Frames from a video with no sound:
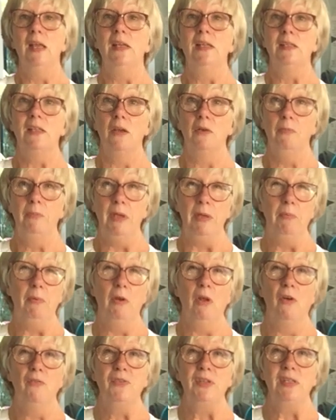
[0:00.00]
So
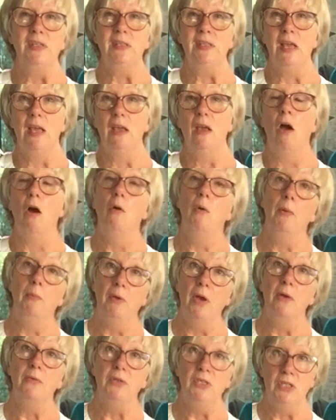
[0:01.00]
people often say, oh, I'm
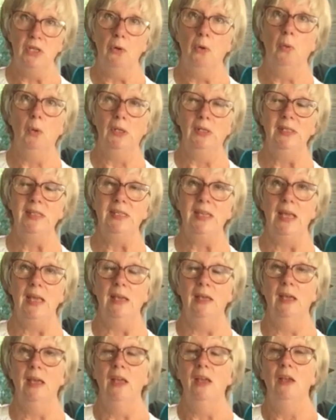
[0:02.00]
going to
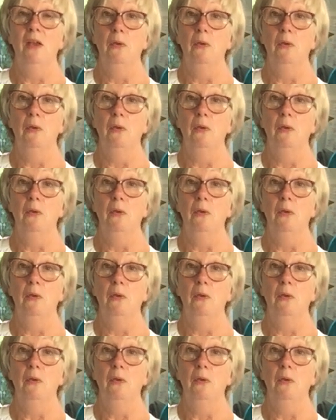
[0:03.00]
quilting,